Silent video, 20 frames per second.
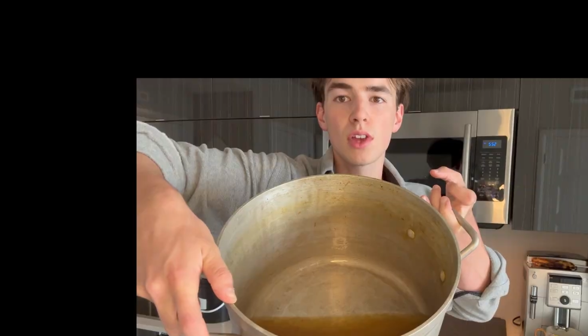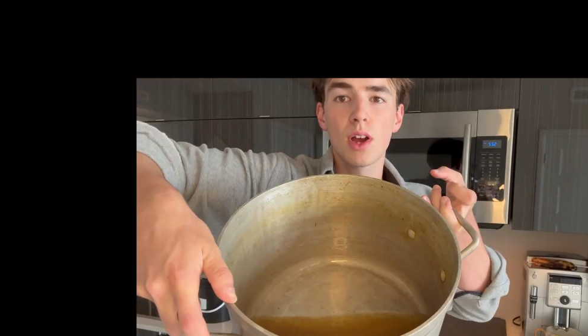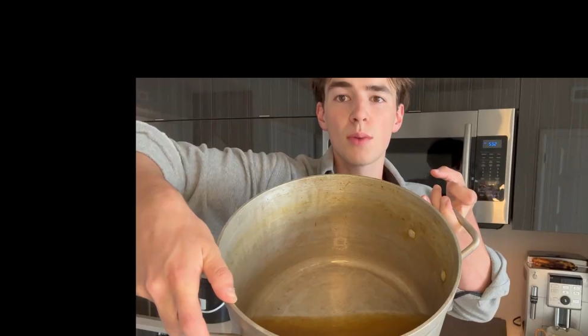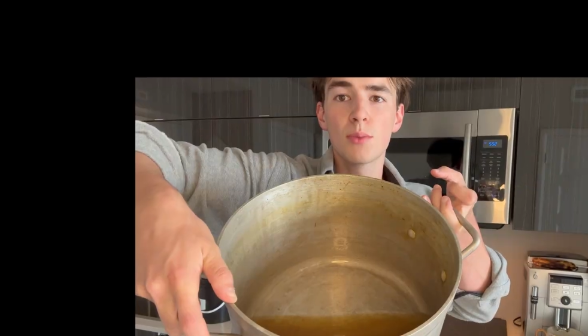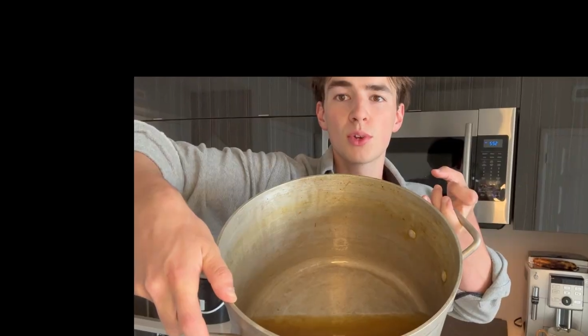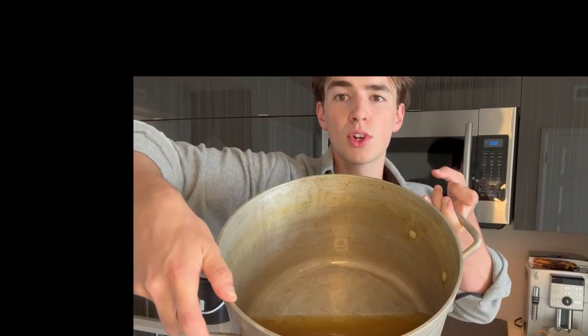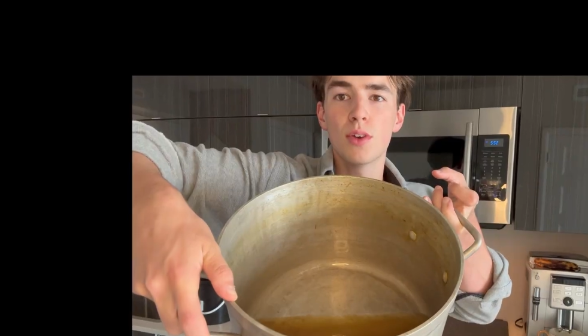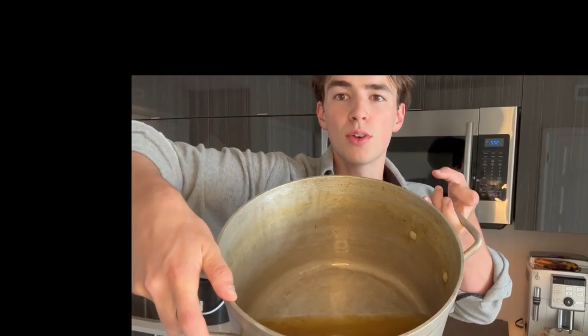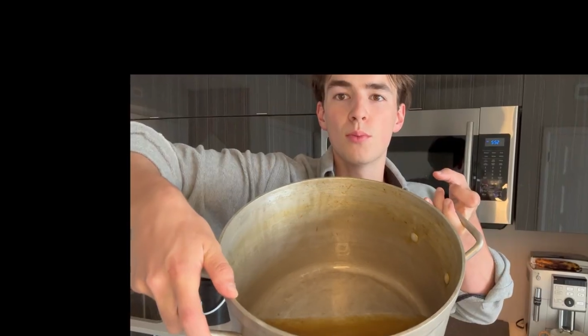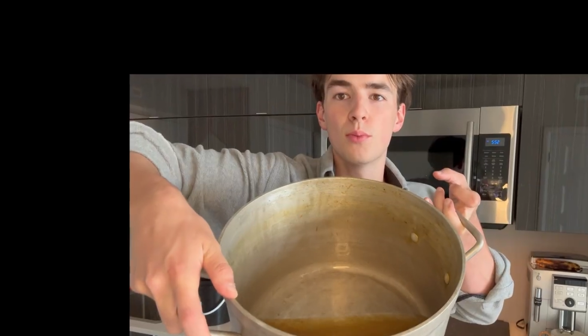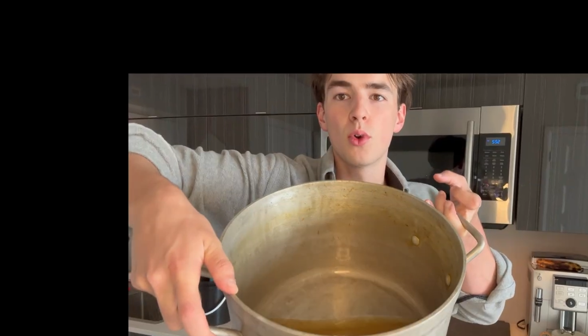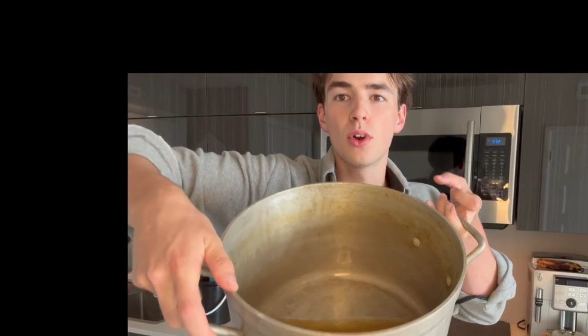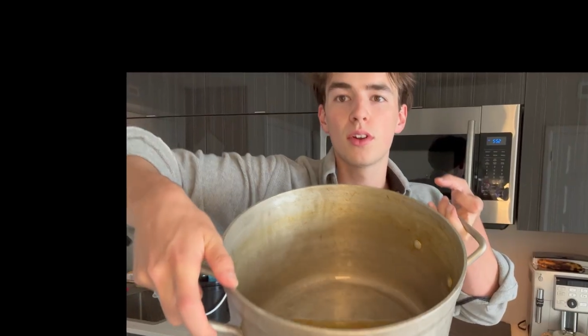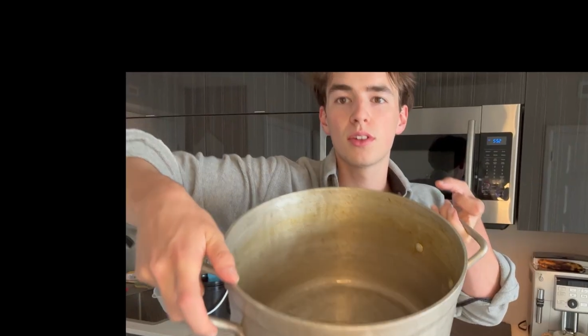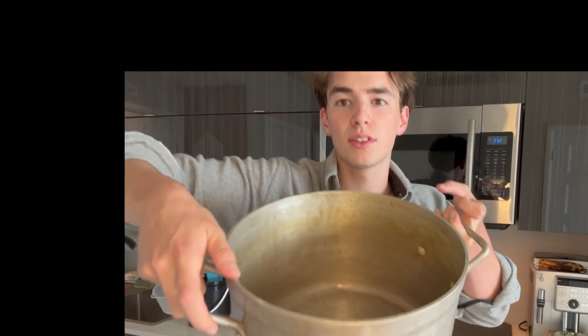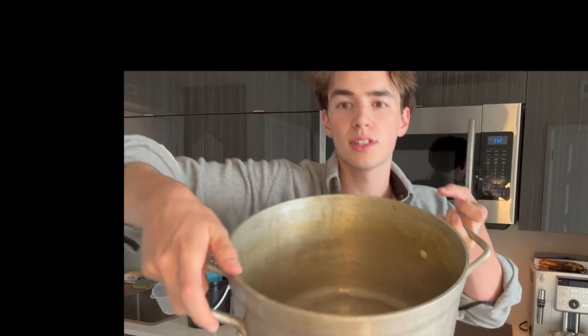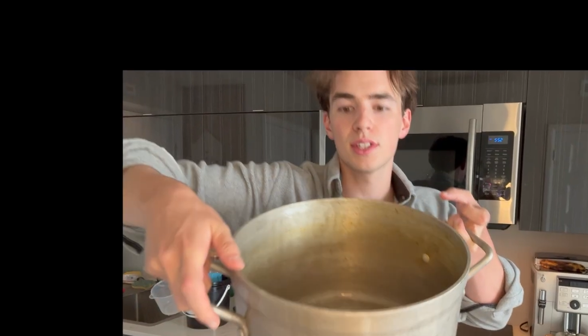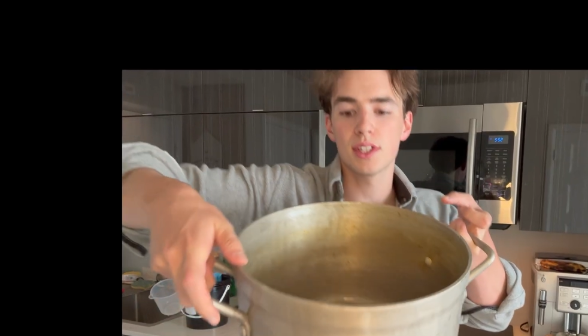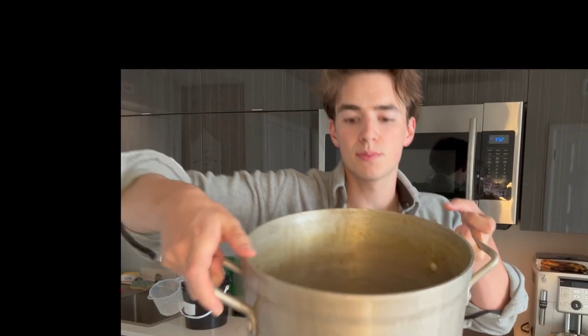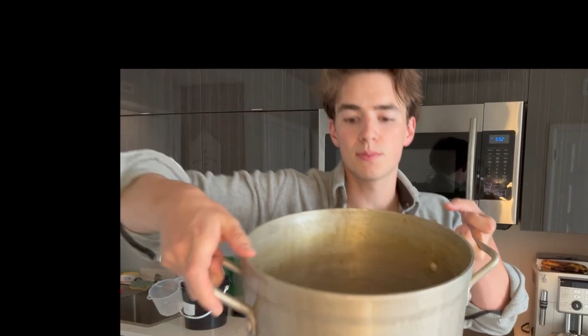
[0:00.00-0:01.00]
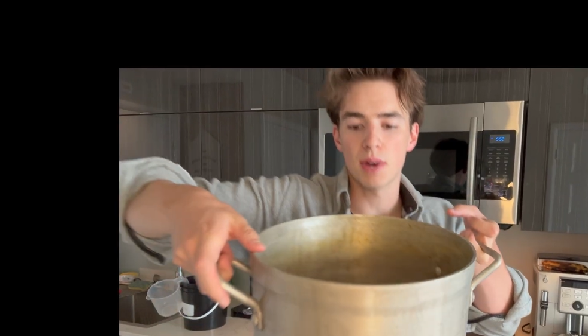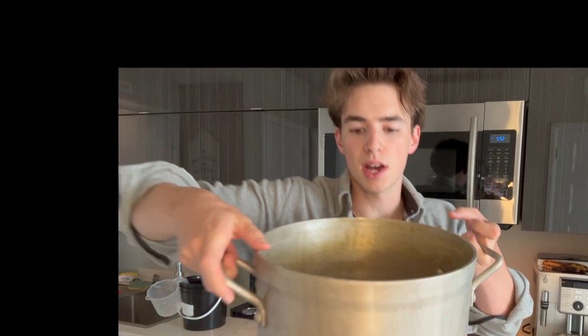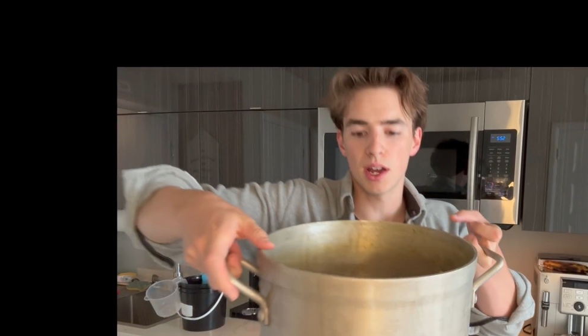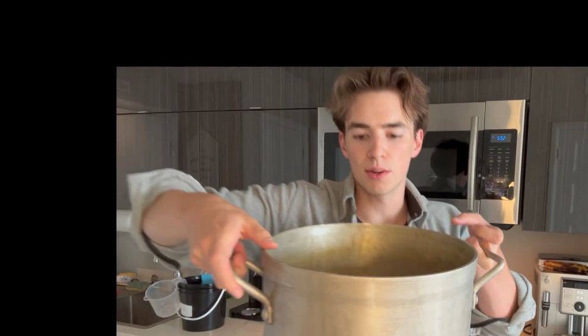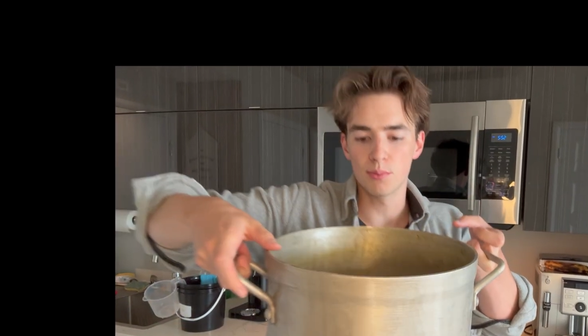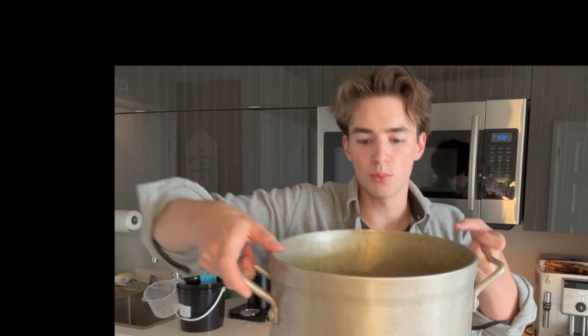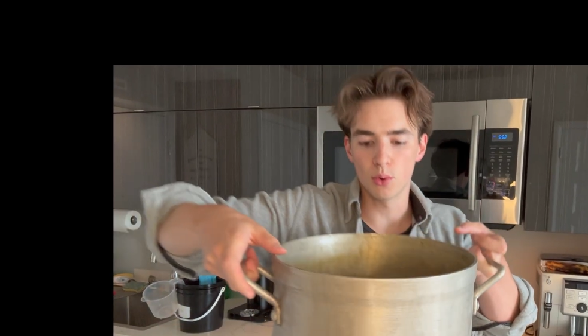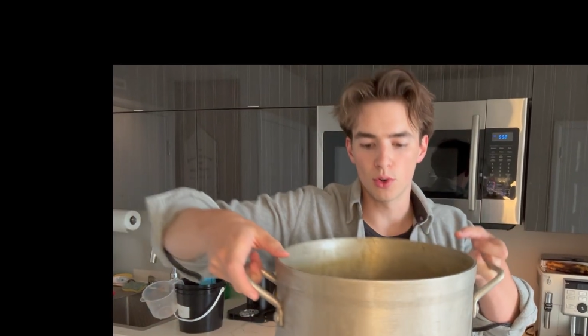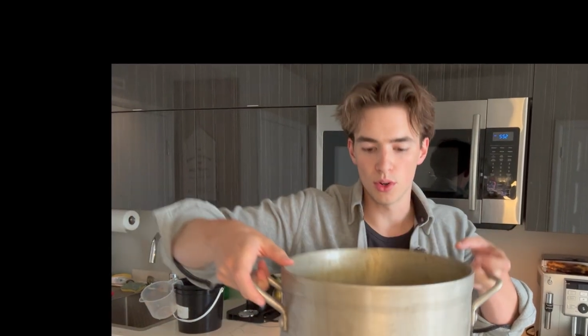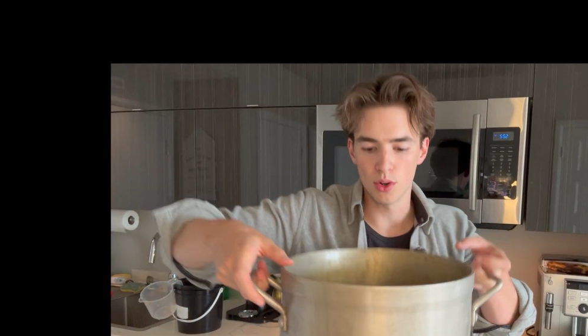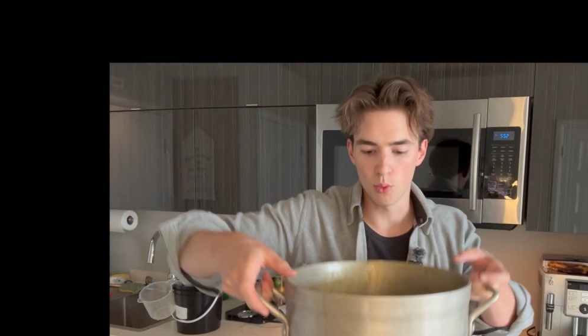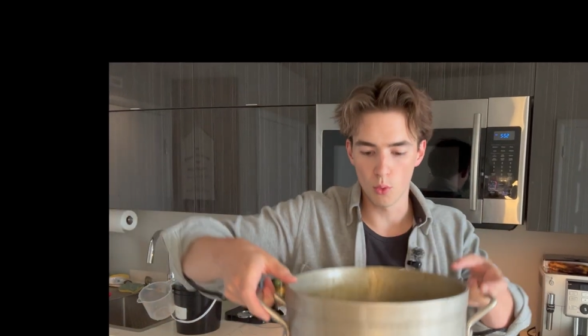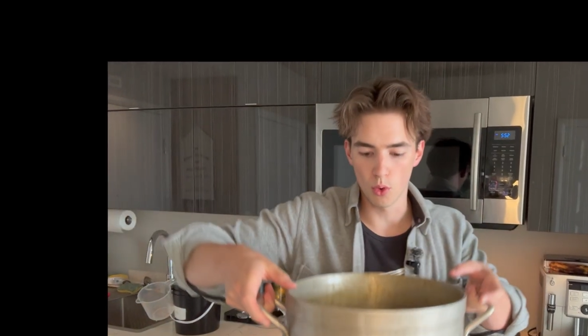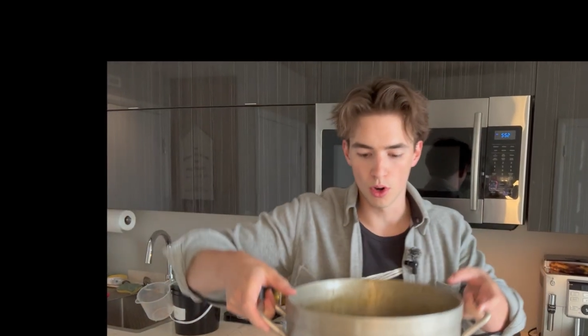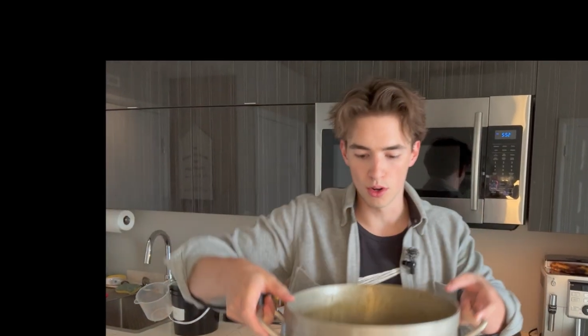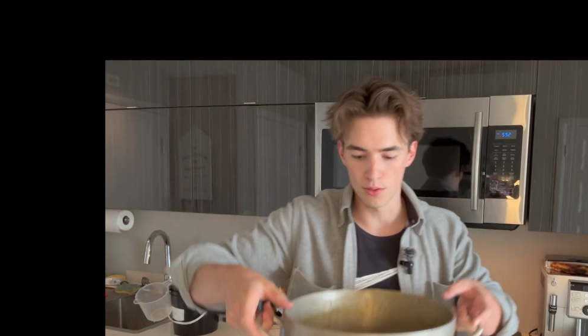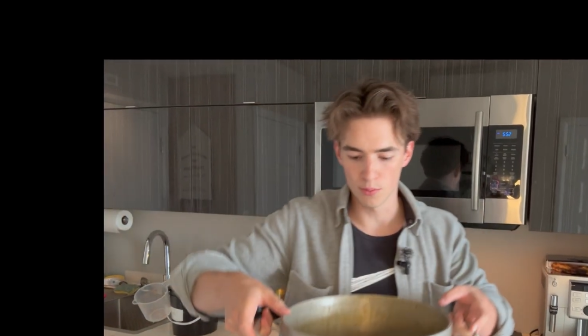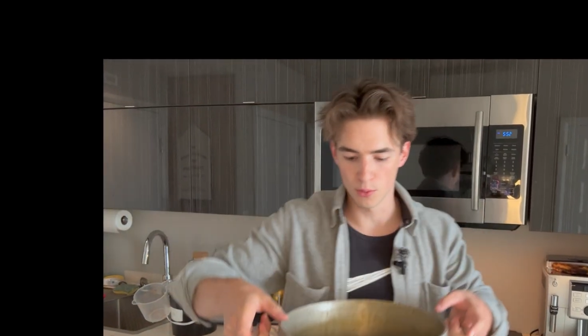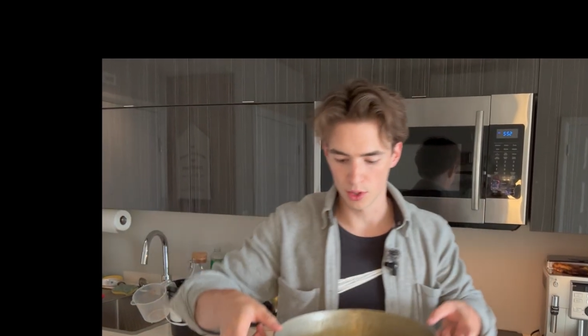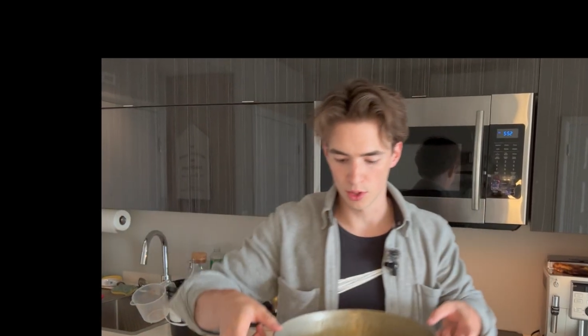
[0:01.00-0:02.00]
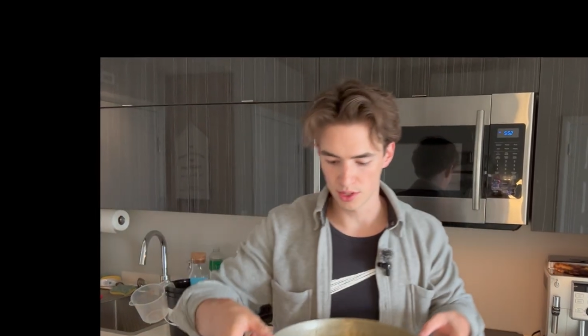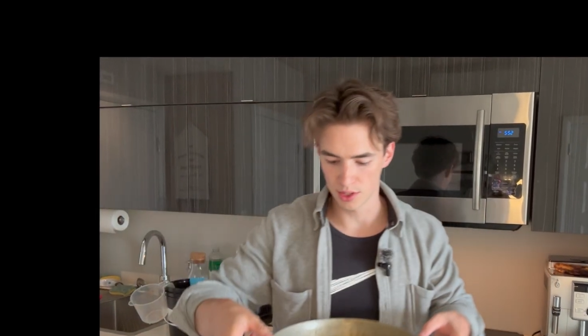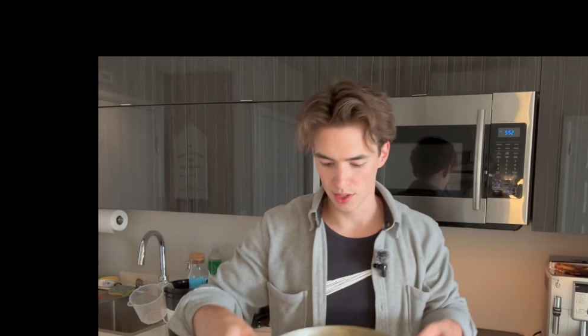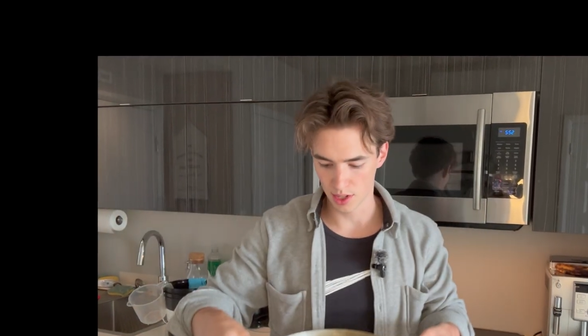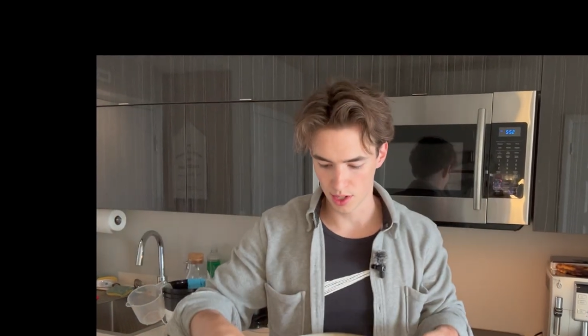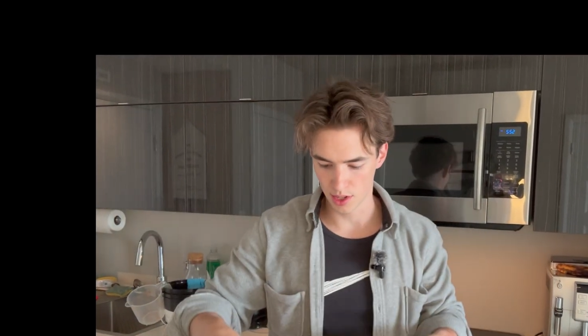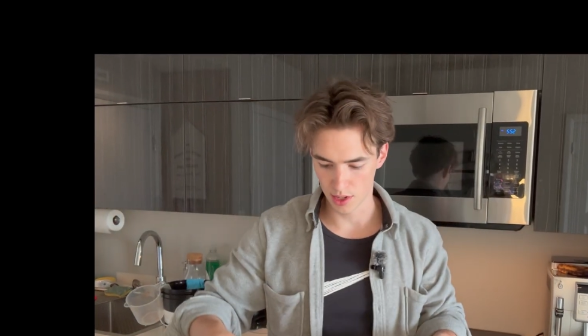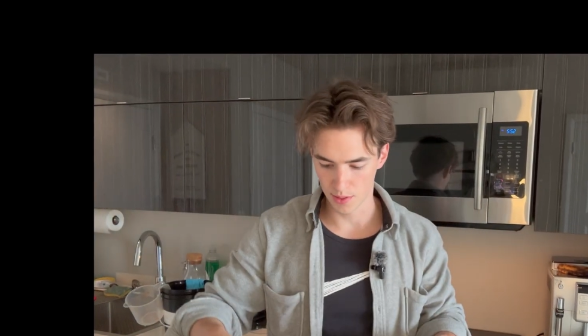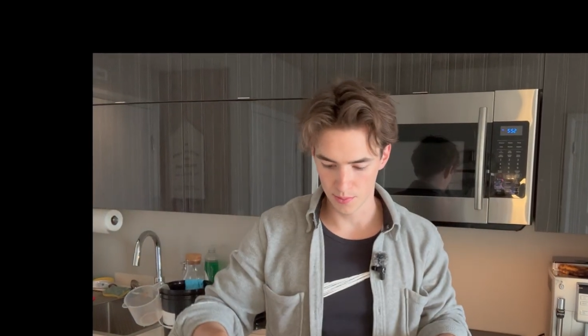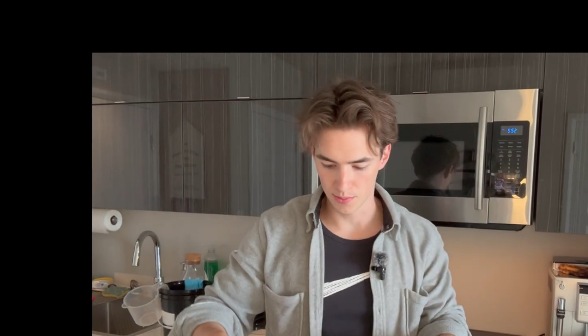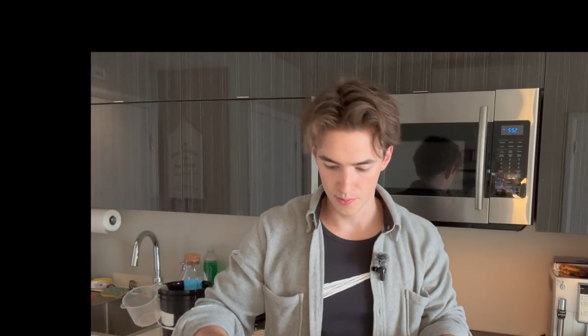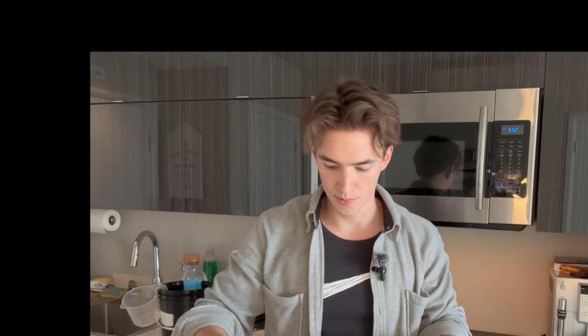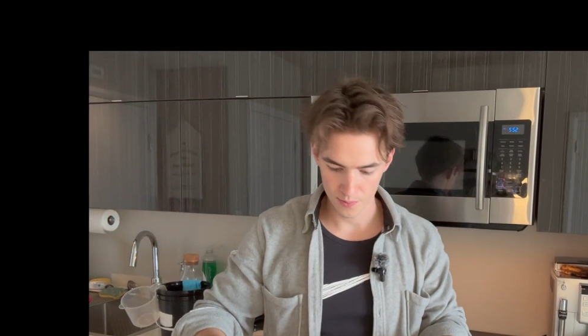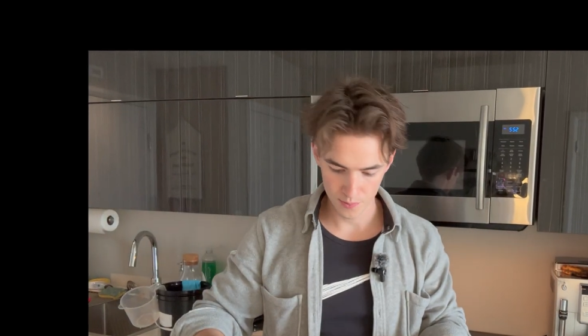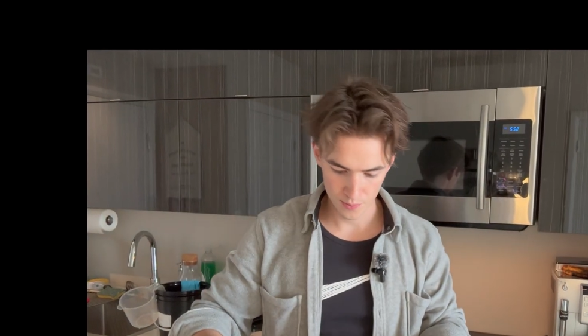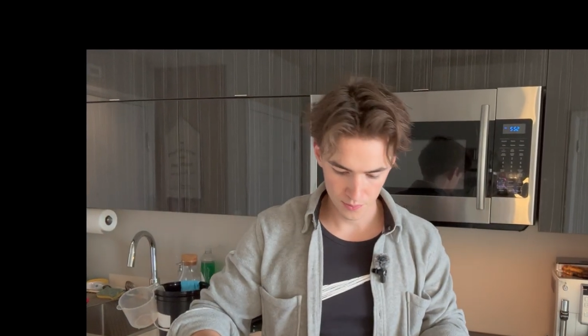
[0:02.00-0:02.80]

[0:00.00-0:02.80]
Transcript: I'm gonna boil this bad boy one more time.